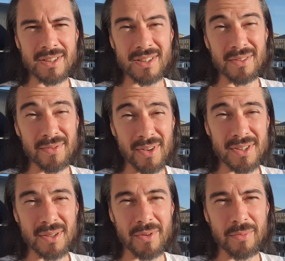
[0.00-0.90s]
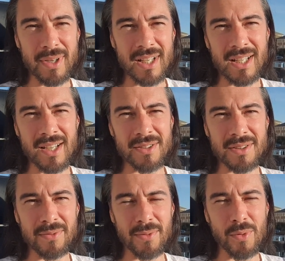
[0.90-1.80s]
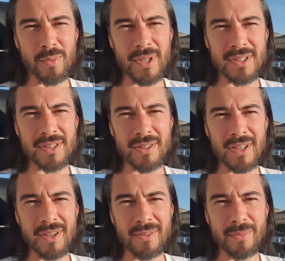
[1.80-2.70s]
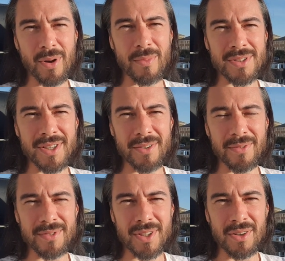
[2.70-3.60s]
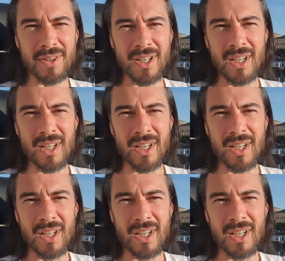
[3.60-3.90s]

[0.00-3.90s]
This is the first time I've been out of the house in 4 months by myself, so